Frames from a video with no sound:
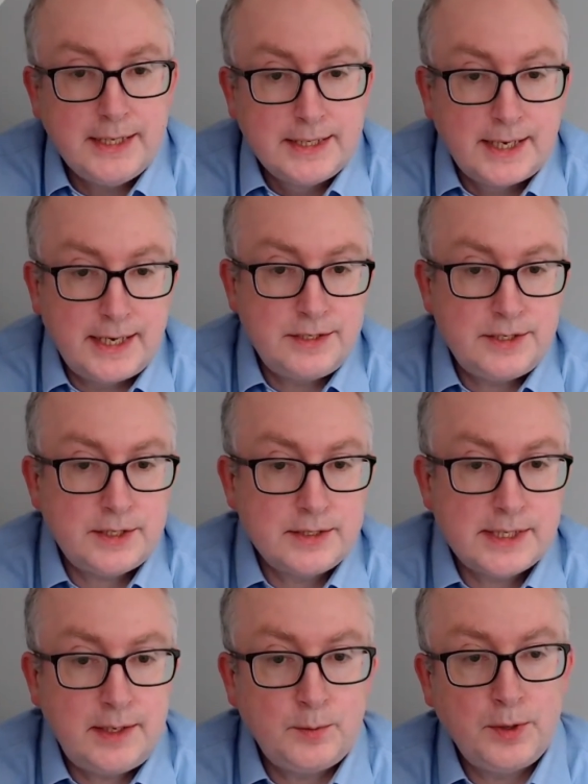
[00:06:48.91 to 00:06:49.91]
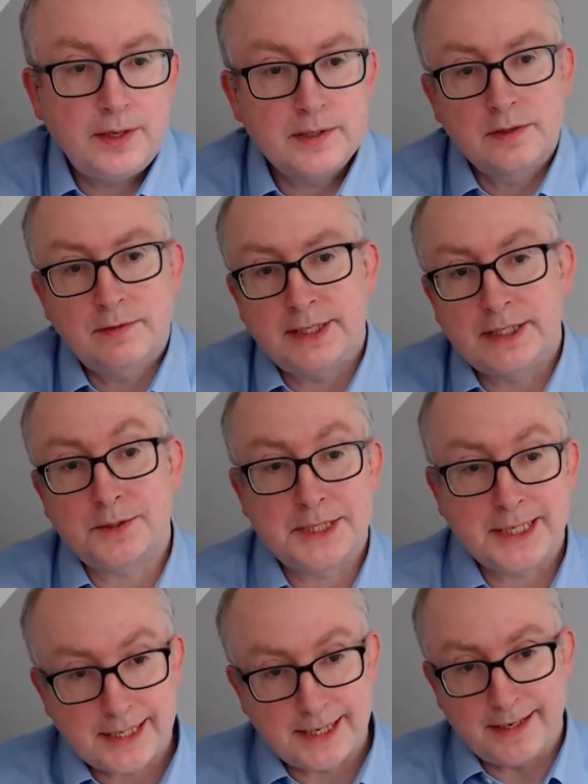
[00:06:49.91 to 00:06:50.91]
And as you can see with the sort of
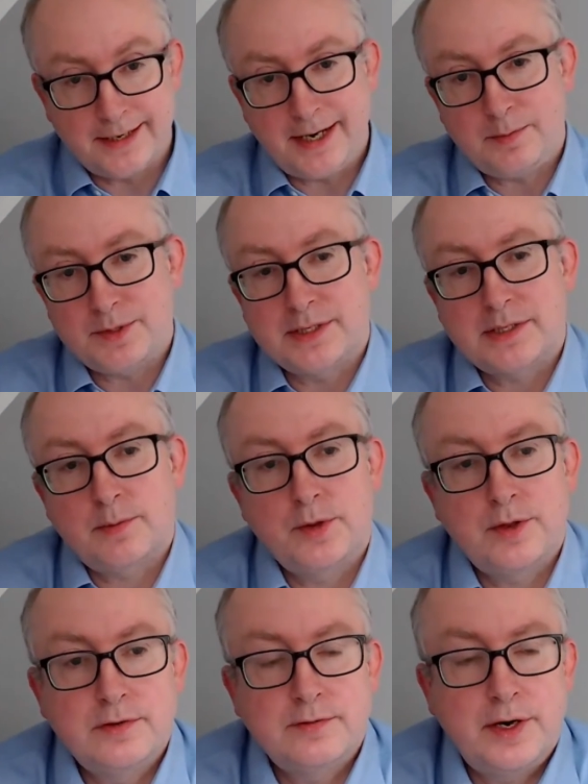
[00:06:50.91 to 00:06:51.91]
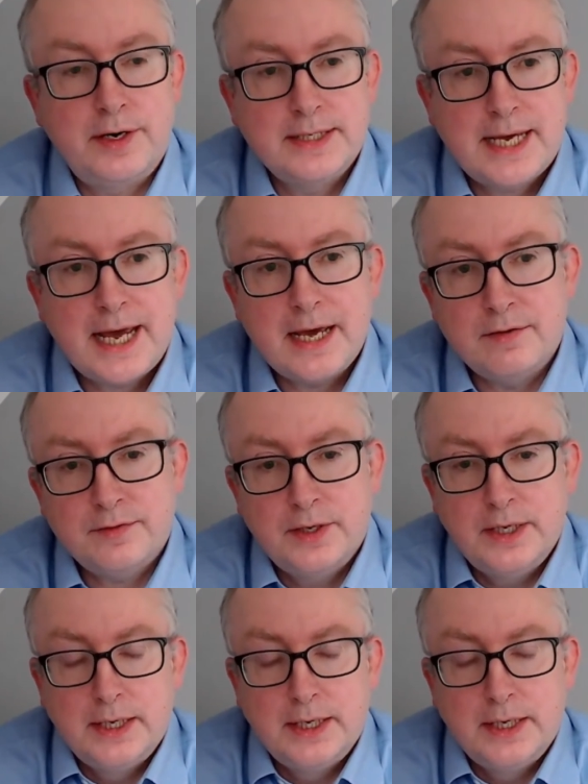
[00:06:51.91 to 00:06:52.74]
exotic names that some of those variants have,